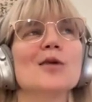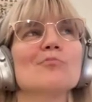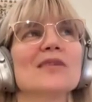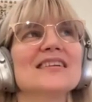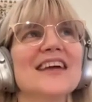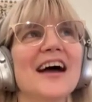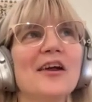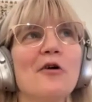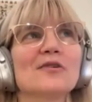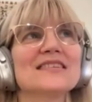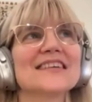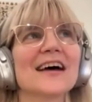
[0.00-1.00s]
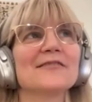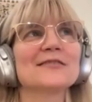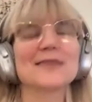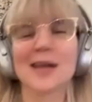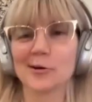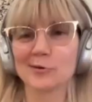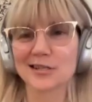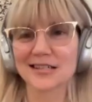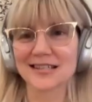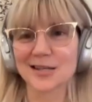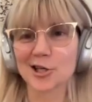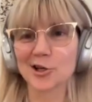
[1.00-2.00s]
My dad always had this saying, which
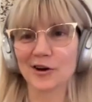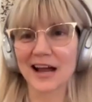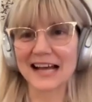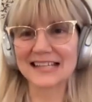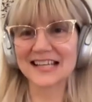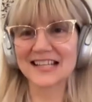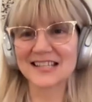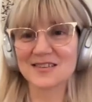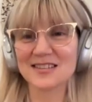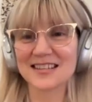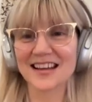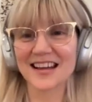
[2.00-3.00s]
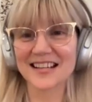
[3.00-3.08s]
is your assets in